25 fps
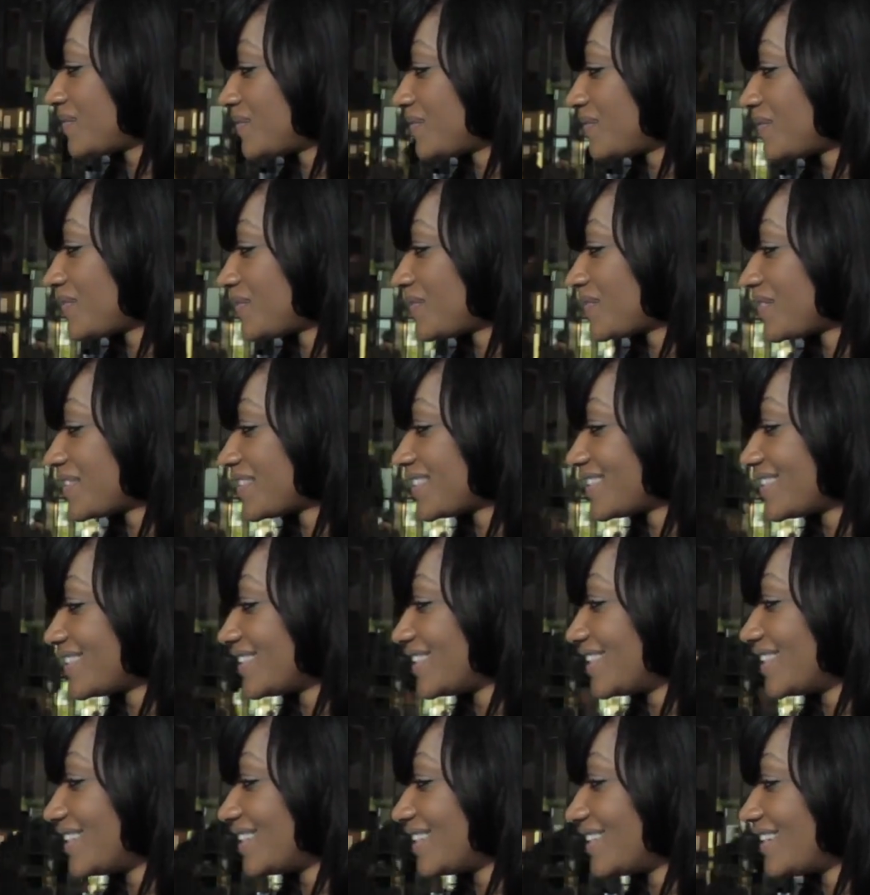
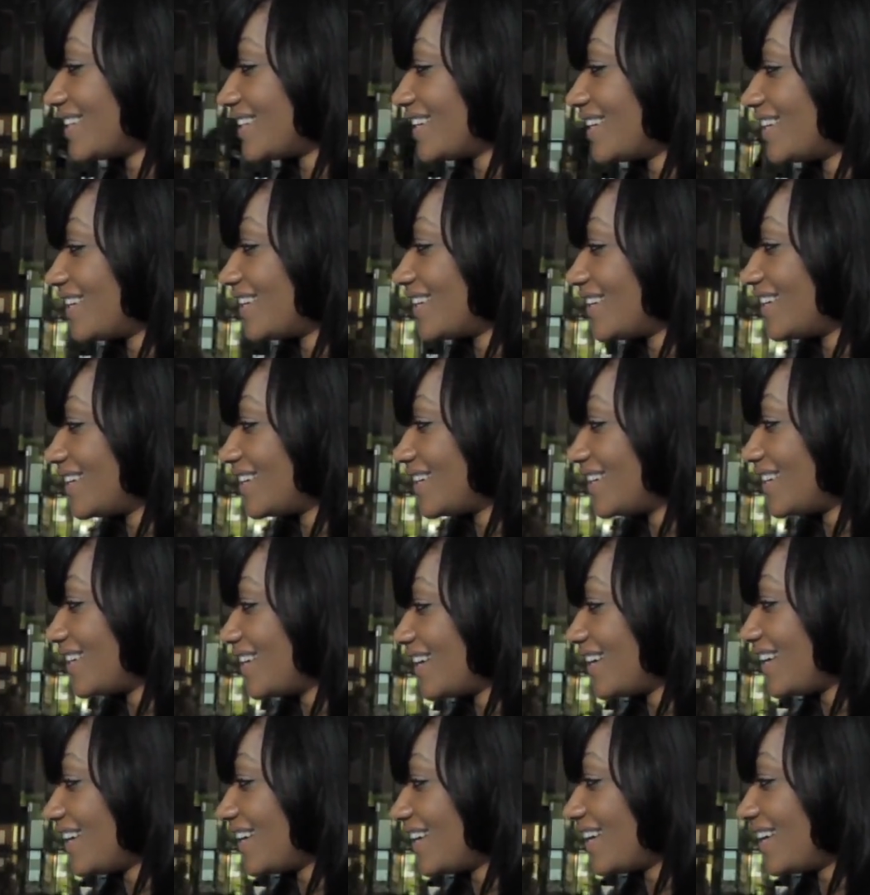
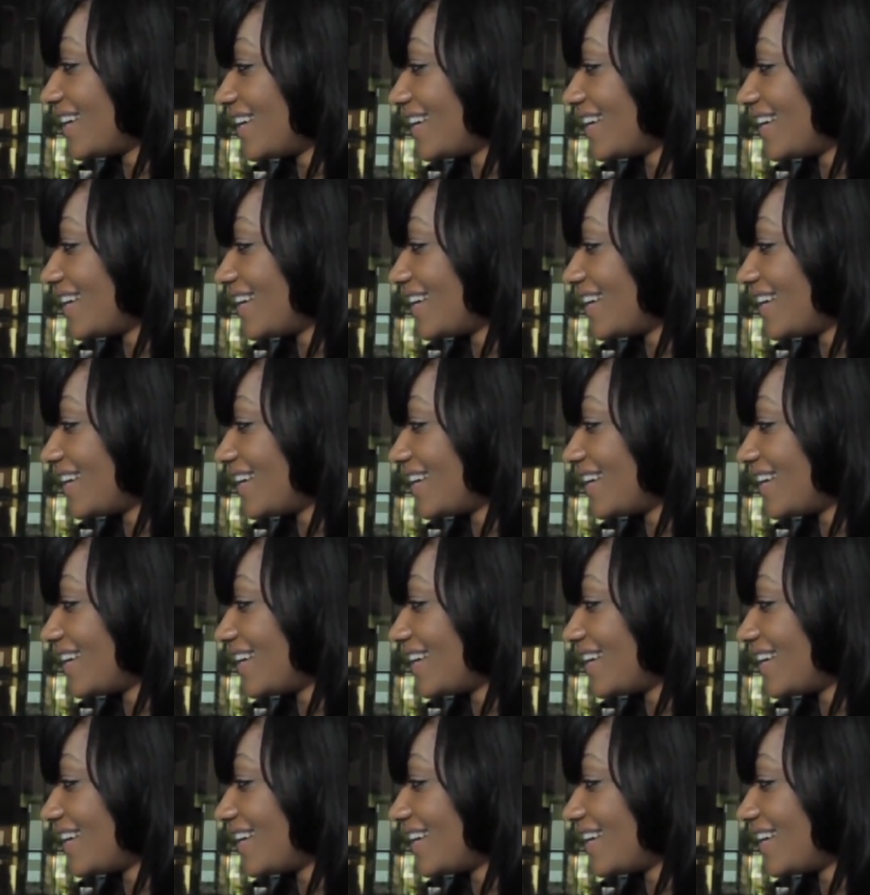[no speech]